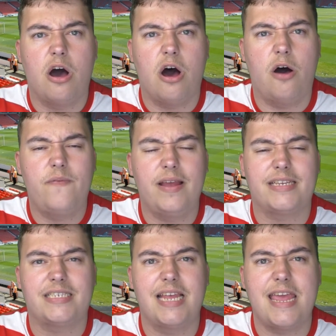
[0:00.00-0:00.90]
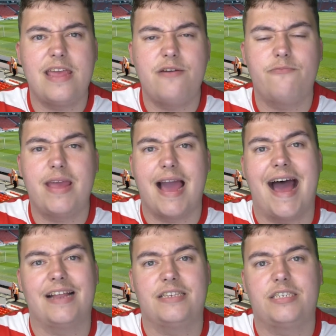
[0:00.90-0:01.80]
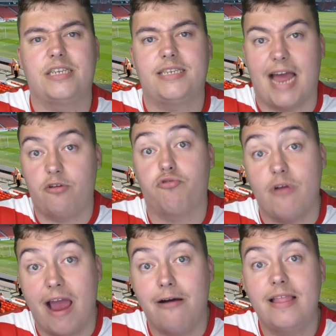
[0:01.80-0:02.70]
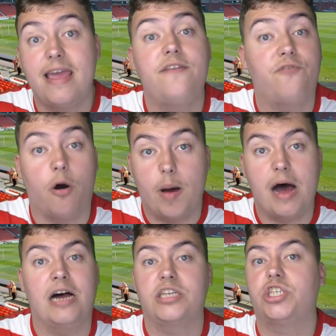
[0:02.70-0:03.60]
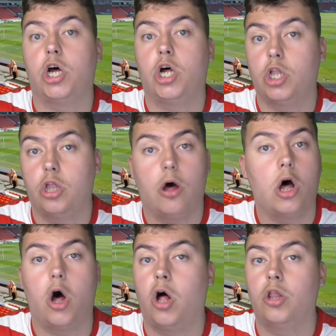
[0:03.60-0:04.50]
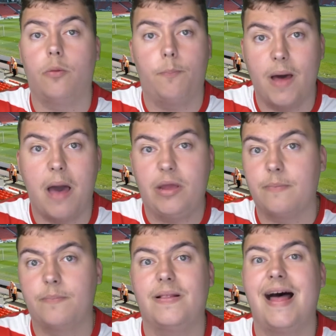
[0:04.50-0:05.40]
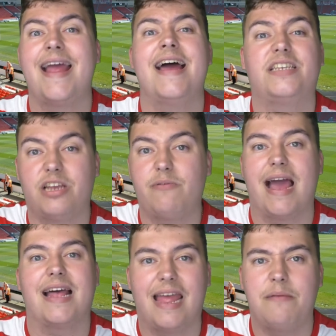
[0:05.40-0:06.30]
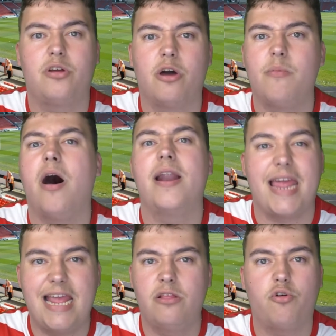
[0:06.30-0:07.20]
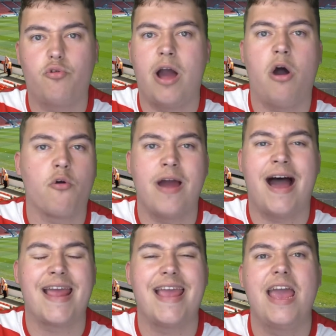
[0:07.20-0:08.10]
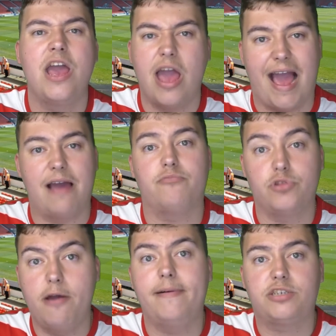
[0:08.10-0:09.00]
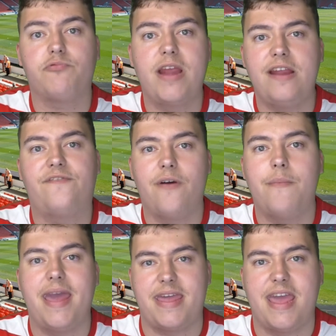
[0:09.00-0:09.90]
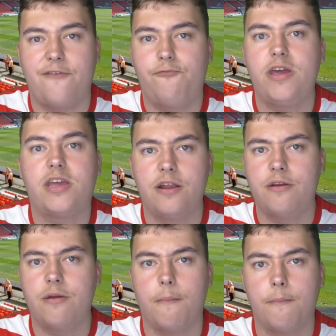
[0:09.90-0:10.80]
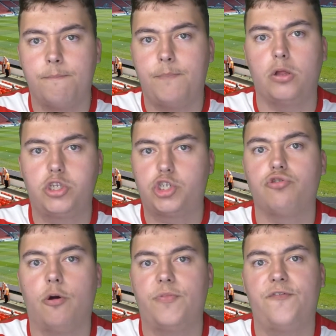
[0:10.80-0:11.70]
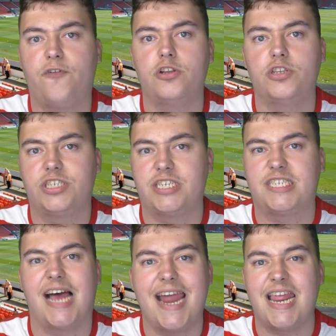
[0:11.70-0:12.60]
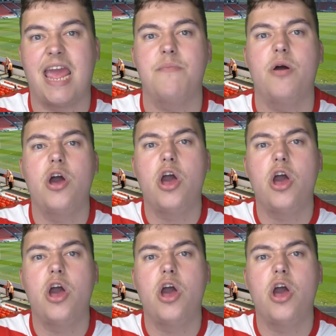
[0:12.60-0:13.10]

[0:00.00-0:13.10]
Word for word: obviously, we had Dan Crowley, former Arsenal, Hull, Birmingham player, so we had him come on. He looked quite all right. Lewis Reed, for me, if we can bolster up the funds to sign him,